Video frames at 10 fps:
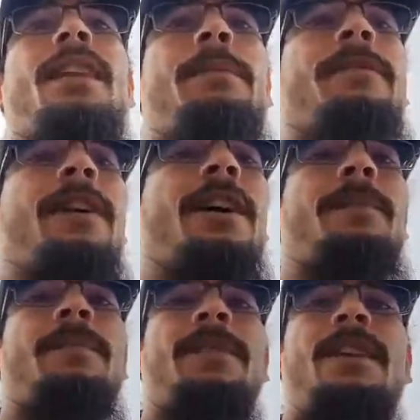It'll be
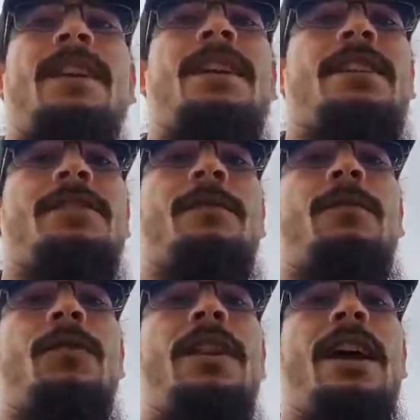fine. Got
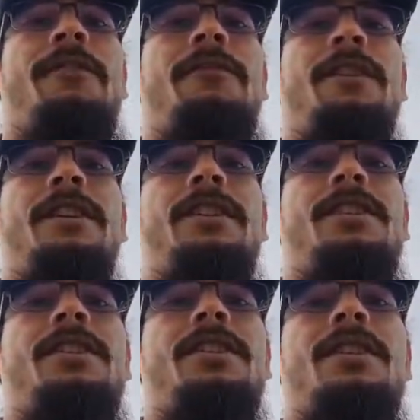some four and a half
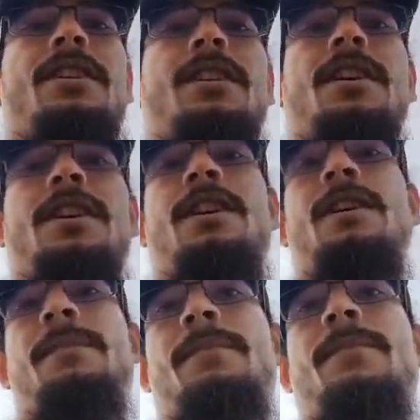inch
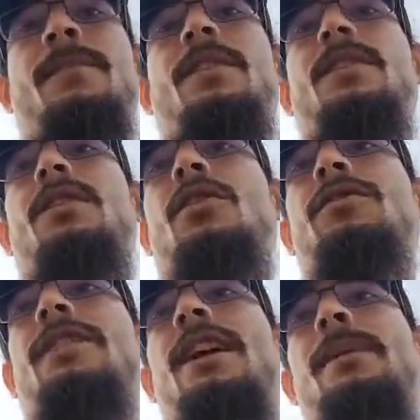um, hose